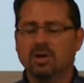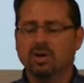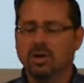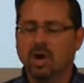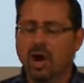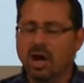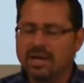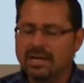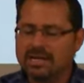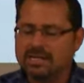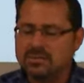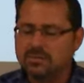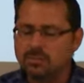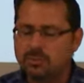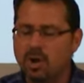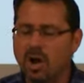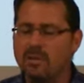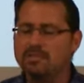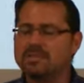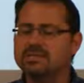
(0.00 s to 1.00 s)
God has
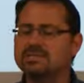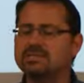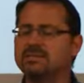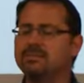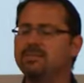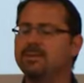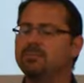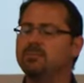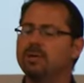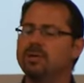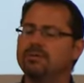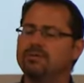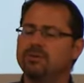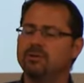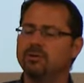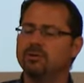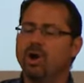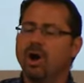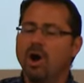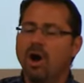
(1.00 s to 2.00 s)
promised to be with
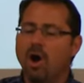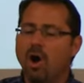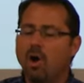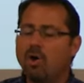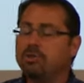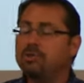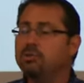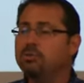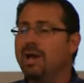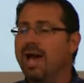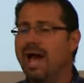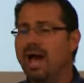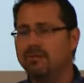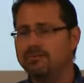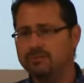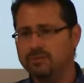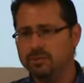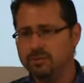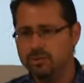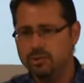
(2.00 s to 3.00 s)
you. All you
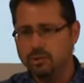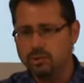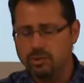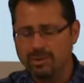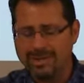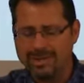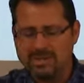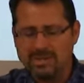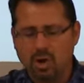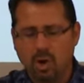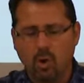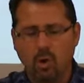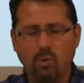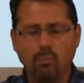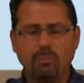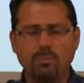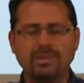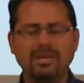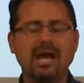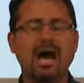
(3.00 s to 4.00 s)
have to do is
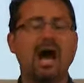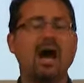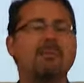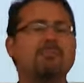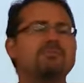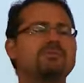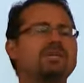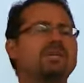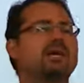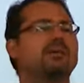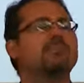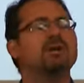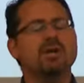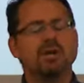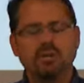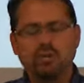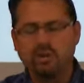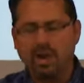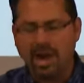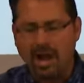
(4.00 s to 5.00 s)
open up to Him.
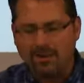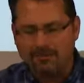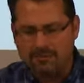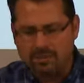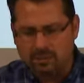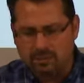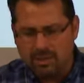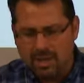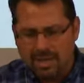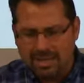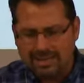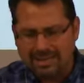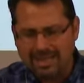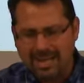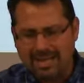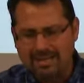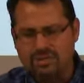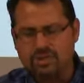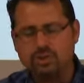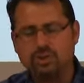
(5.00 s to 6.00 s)
You have to
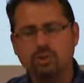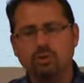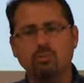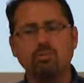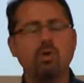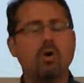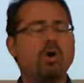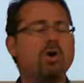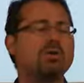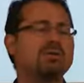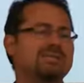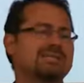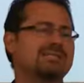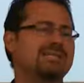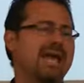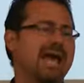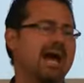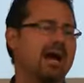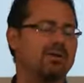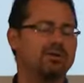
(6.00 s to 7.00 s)
let your walls
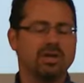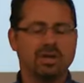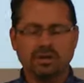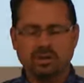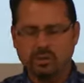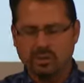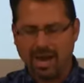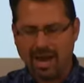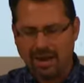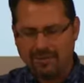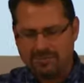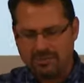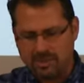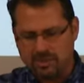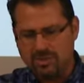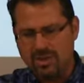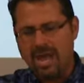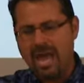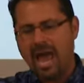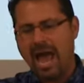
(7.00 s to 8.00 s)
down. You have
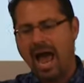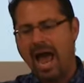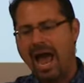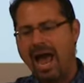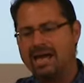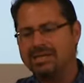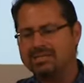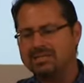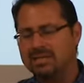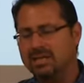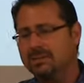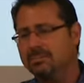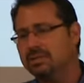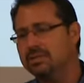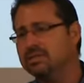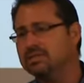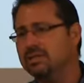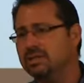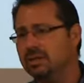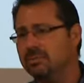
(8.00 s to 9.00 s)
to ask Him
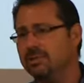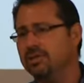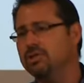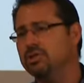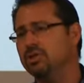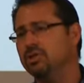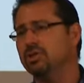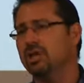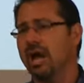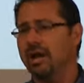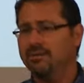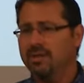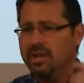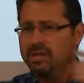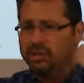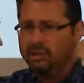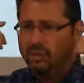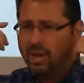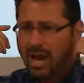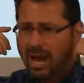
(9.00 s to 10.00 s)
in to come into your life.
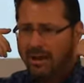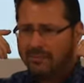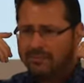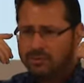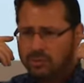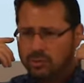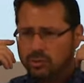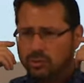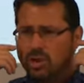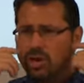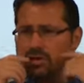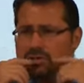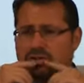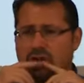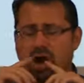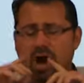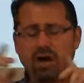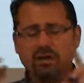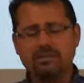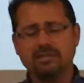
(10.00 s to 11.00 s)
You have to
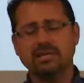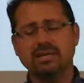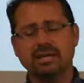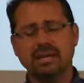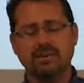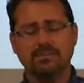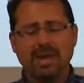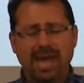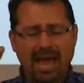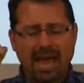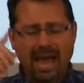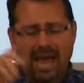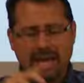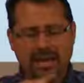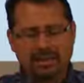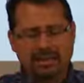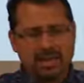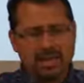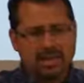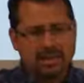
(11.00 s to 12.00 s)
talk to Him
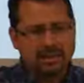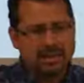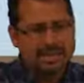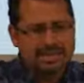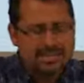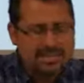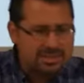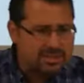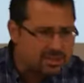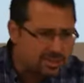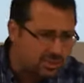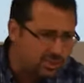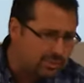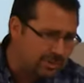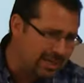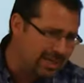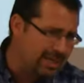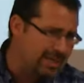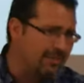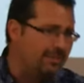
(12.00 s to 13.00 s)
and listen to
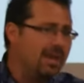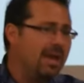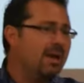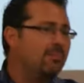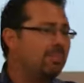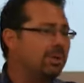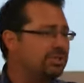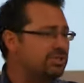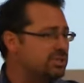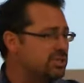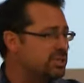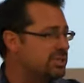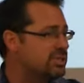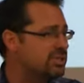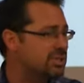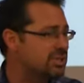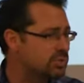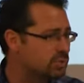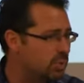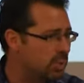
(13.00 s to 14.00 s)
Him. But
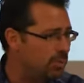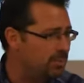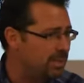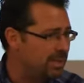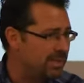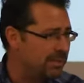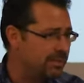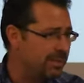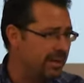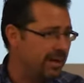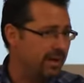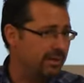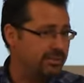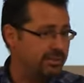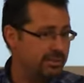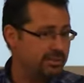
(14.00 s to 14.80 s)
Jesus will be there.